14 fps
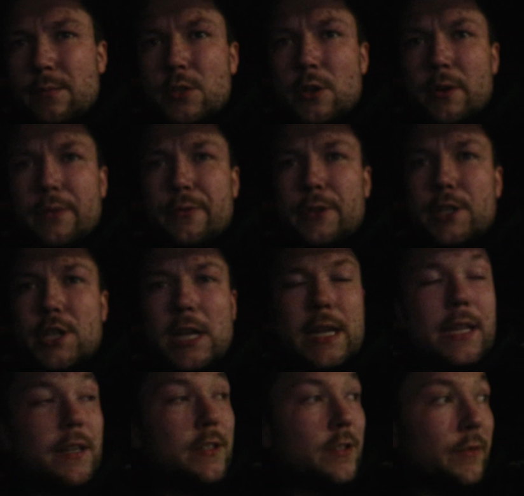Sorry for the
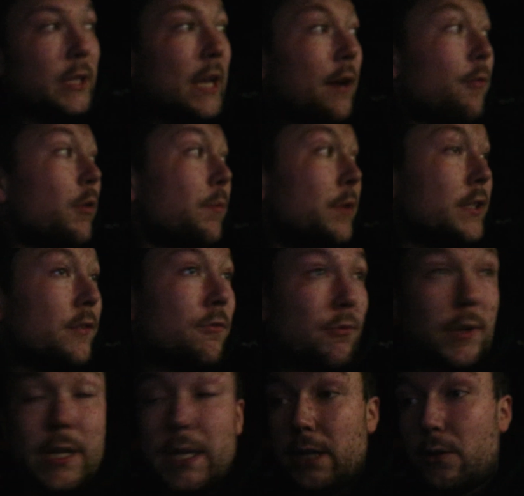shakiness of the camera, but it's
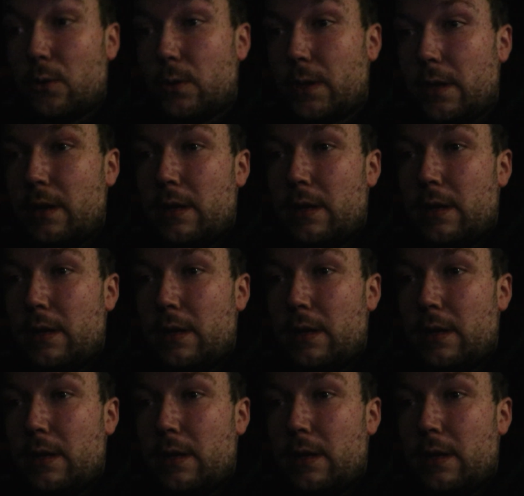really cold.